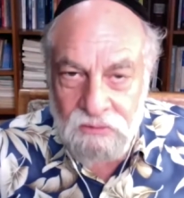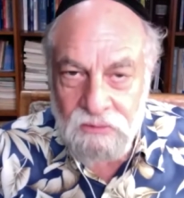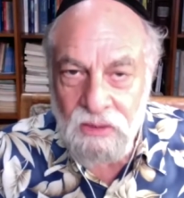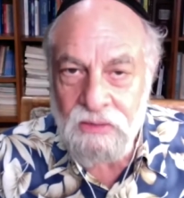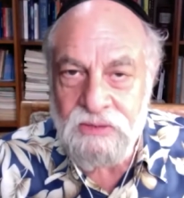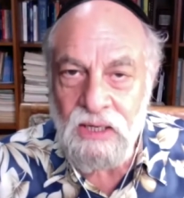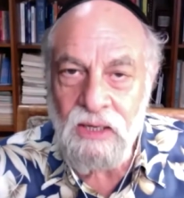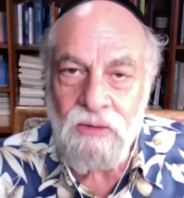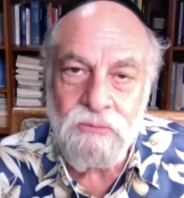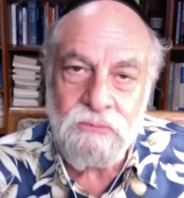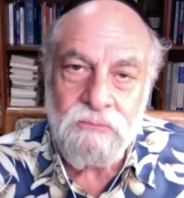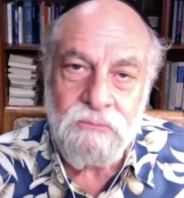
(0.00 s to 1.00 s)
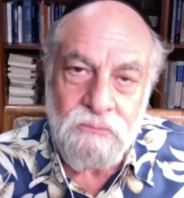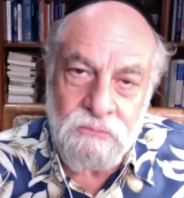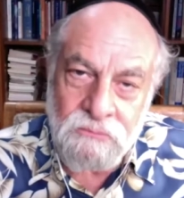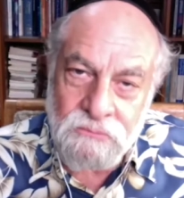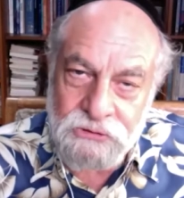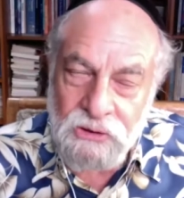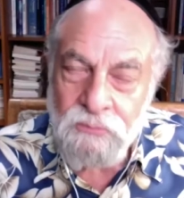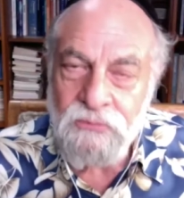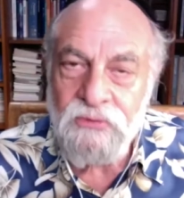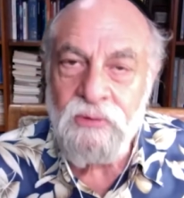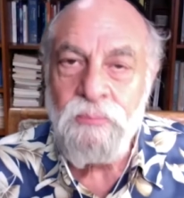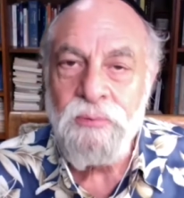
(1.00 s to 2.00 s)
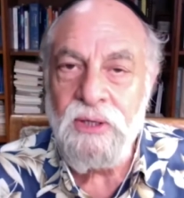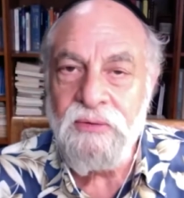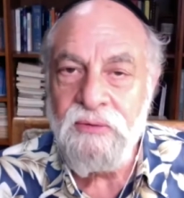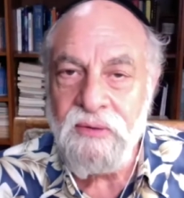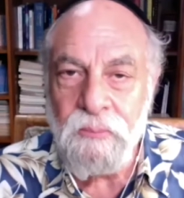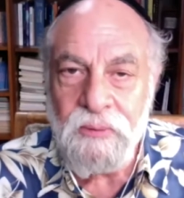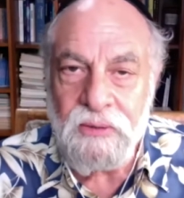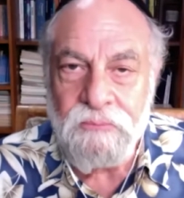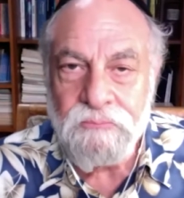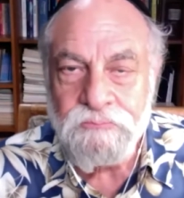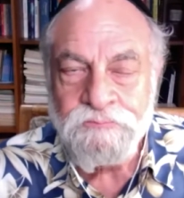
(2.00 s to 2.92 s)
legs out, gently breathe a little bit.